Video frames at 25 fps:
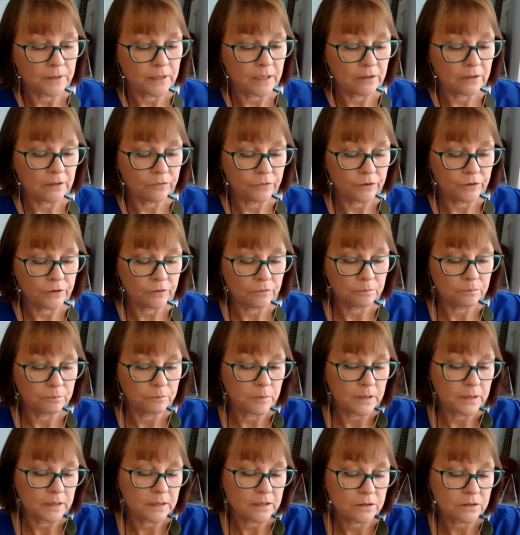If you've
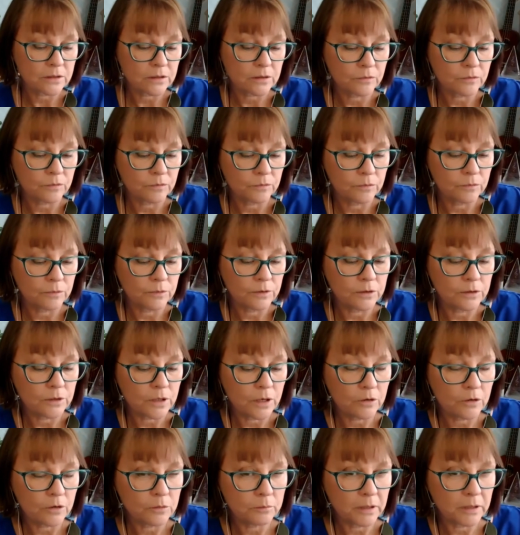been sort of
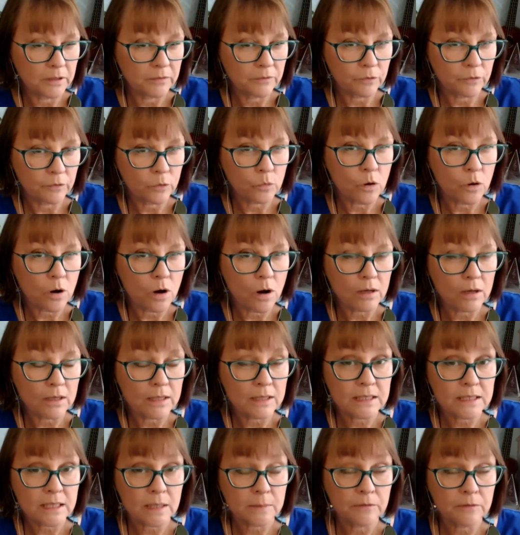known me for a while,
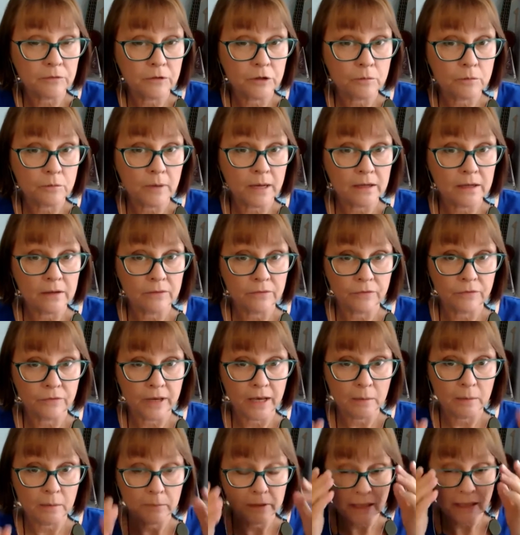and some of you may have
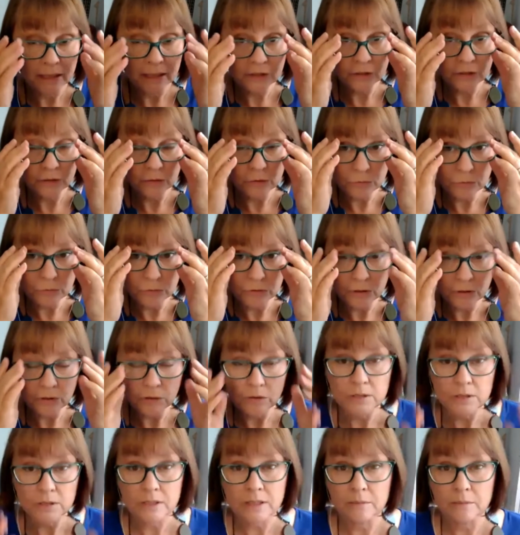found me actually through the
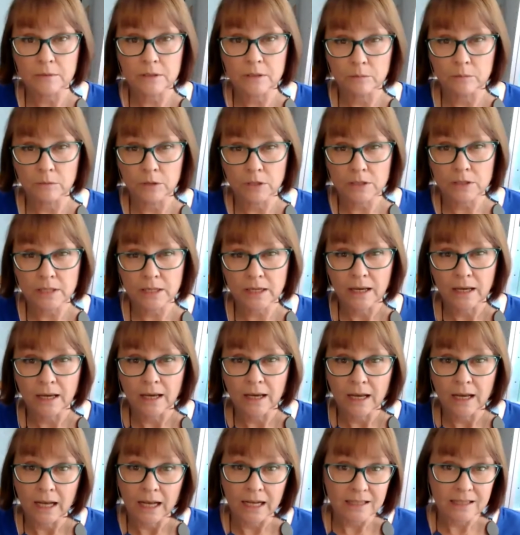concepts of music
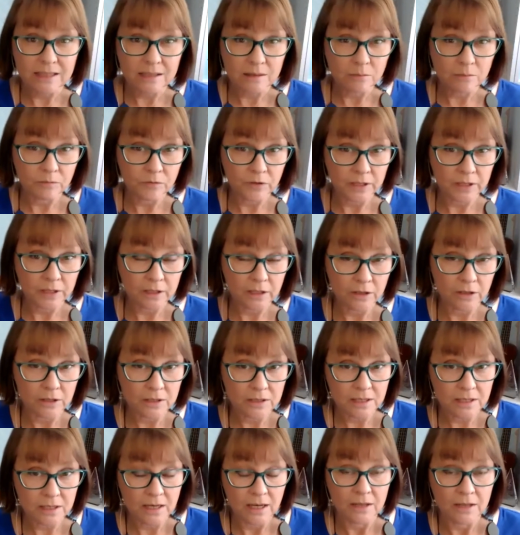and some
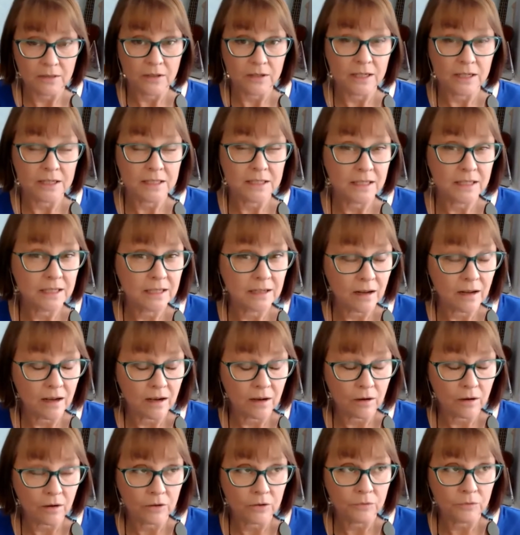videos that I did
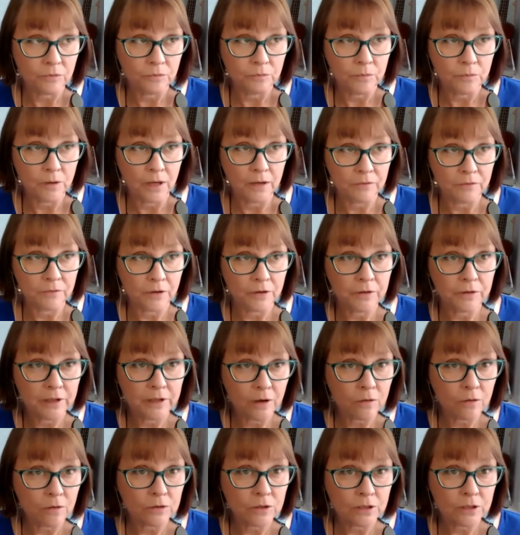on a very
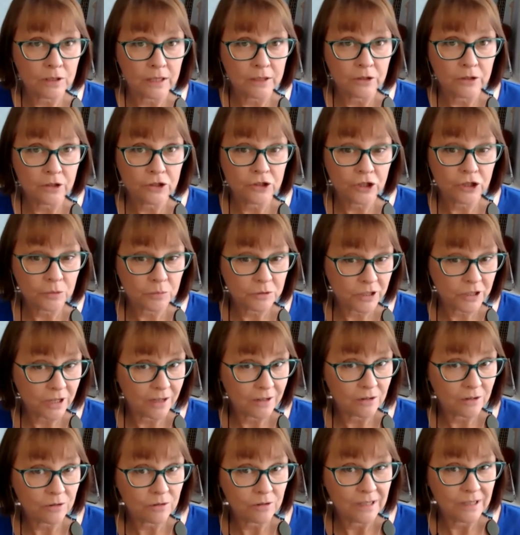old YouTube
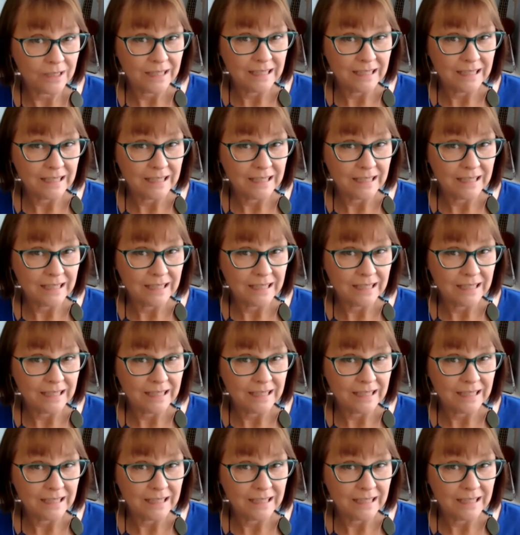channel